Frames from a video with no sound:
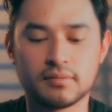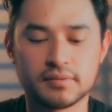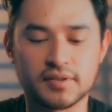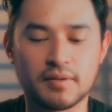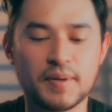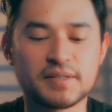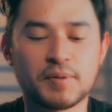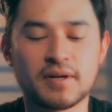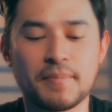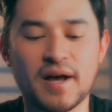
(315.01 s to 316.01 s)
So the best
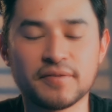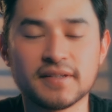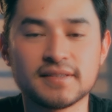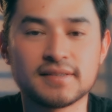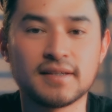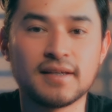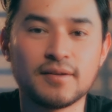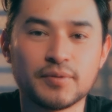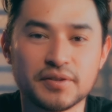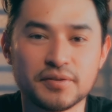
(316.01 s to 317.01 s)
part about this,
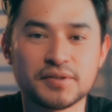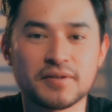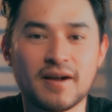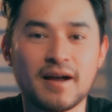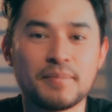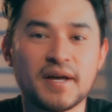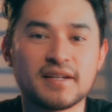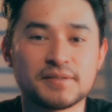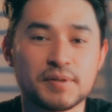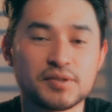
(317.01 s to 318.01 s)
when you're using your iPad,
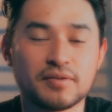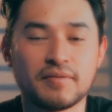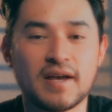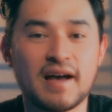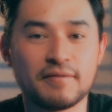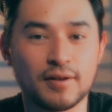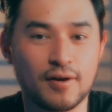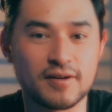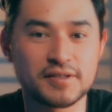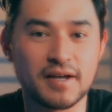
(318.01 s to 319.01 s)
especially if you have a
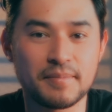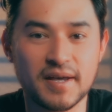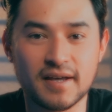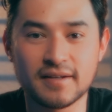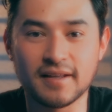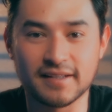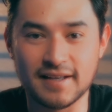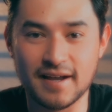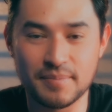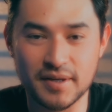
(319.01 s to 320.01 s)
large iPad like the
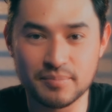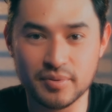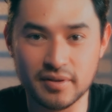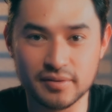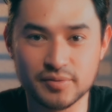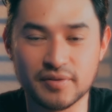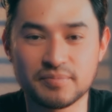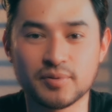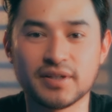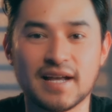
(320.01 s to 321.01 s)
iPad Pro
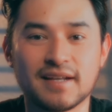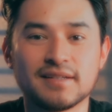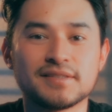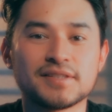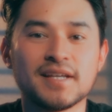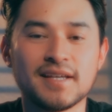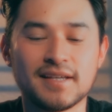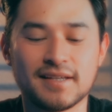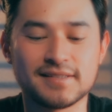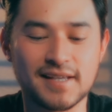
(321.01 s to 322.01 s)
12.9 inch,
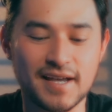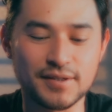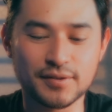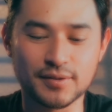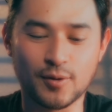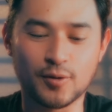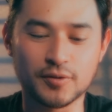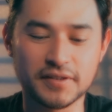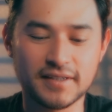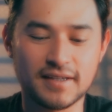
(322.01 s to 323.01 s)
is that you can
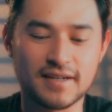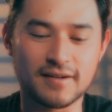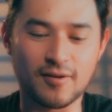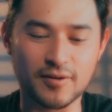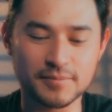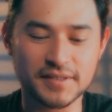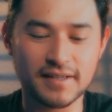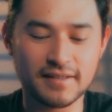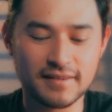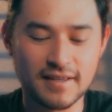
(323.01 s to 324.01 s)
hold it at an arm's
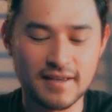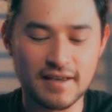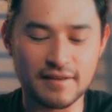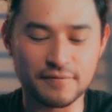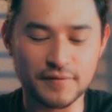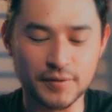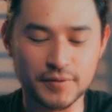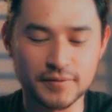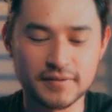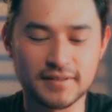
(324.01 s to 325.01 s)
length and
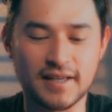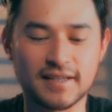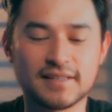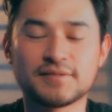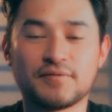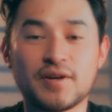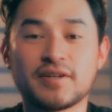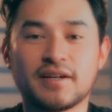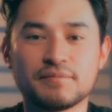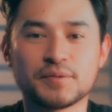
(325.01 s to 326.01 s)
feel like it's very
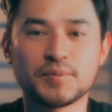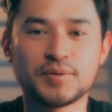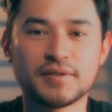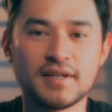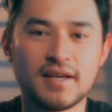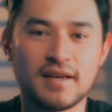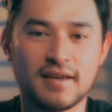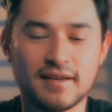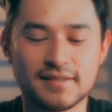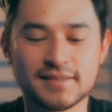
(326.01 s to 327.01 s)
comfortable.
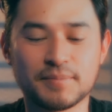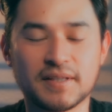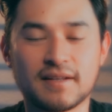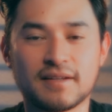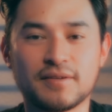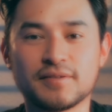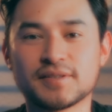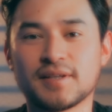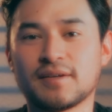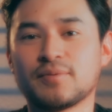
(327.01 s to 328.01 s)
And something that I
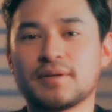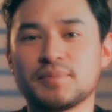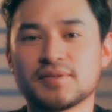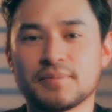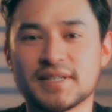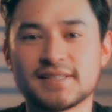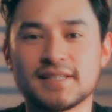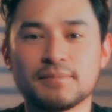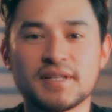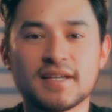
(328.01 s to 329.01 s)
noticed, like when I'm using my
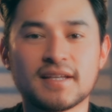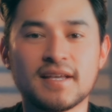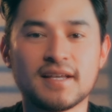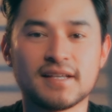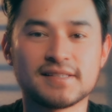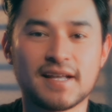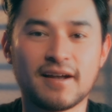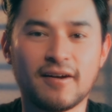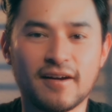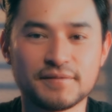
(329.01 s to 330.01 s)
Steam Deck, is that I
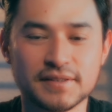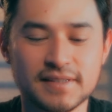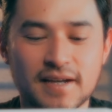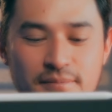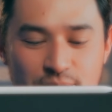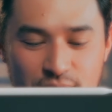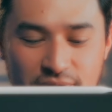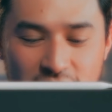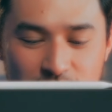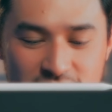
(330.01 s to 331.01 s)
oftentimes will
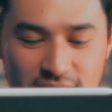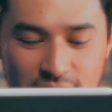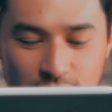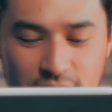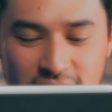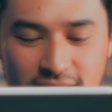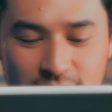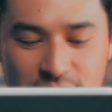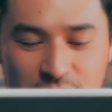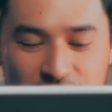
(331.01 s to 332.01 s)
find myself holding it
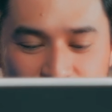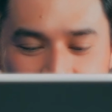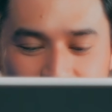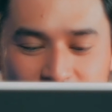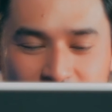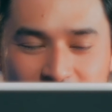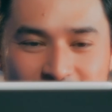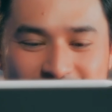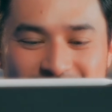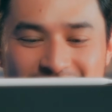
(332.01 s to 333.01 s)
up to my face like
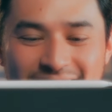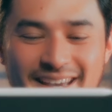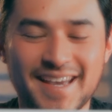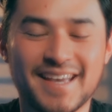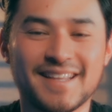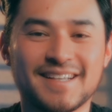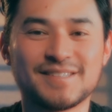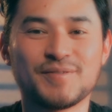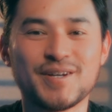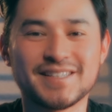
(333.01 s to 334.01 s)
this, and that
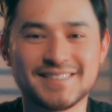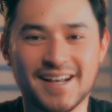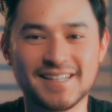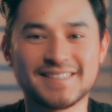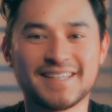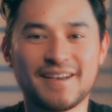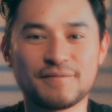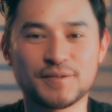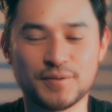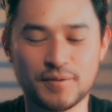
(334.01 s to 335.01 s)
gets very exhausting
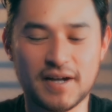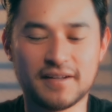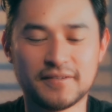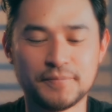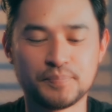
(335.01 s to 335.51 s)
after a while.